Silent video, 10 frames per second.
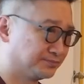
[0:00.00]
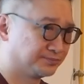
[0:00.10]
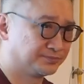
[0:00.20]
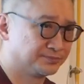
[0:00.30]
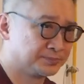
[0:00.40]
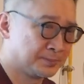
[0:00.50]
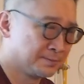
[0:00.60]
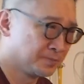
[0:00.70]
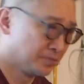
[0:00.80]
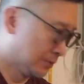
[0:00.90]
All right,
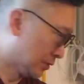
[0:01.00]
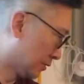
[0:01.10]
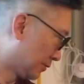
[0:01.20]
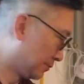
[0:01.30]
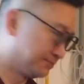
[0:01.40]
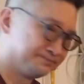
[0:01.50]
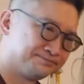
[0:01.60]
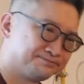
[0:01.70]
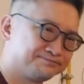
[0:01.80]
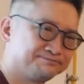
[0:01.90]
last question.
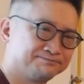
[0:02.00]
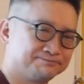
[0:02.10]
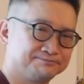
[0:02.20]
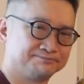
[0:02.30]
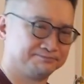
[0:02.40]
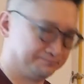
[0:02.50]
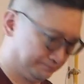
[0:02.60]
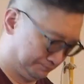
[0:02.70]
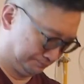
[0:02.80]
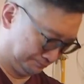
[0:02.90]
Michael.